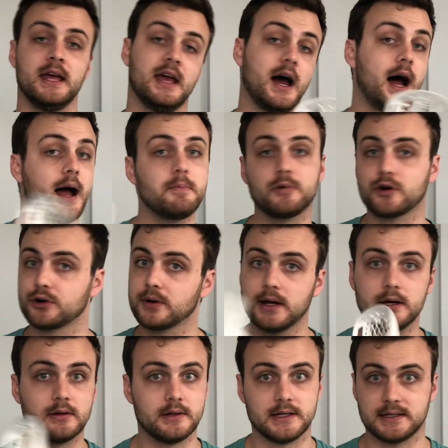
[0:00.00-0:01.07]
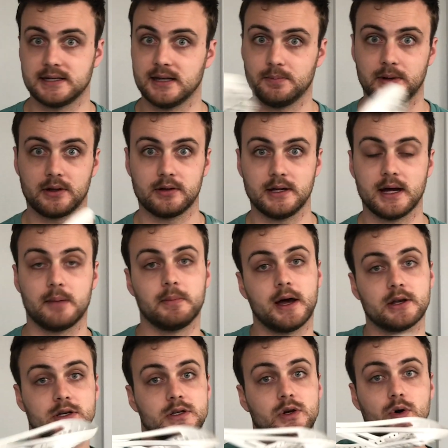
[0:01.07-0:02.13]
I'm cradling typically. I'm not
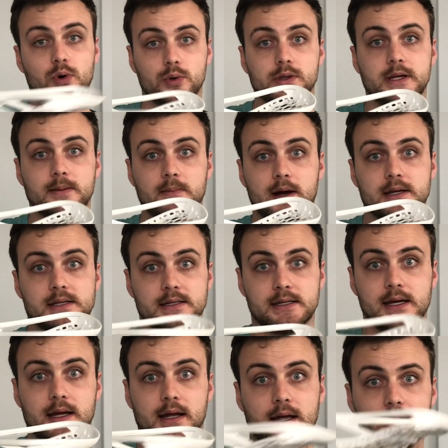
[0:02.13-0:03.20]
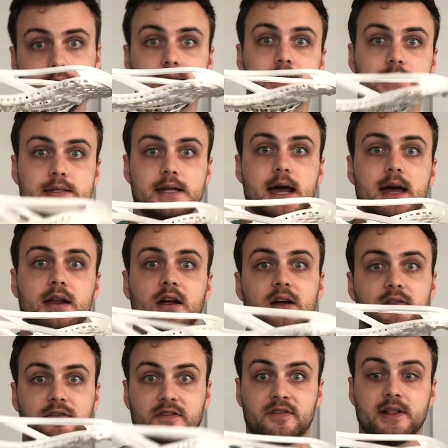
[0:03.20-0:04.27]
just holding my stick in a static,
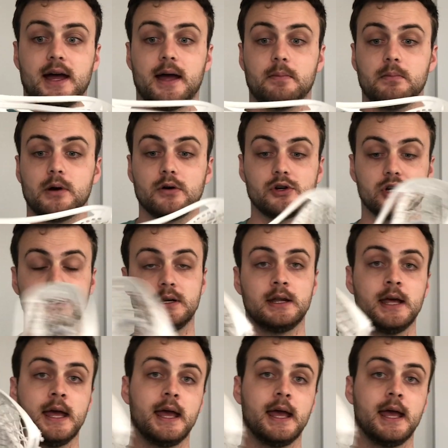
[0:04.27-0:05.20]
flat motion.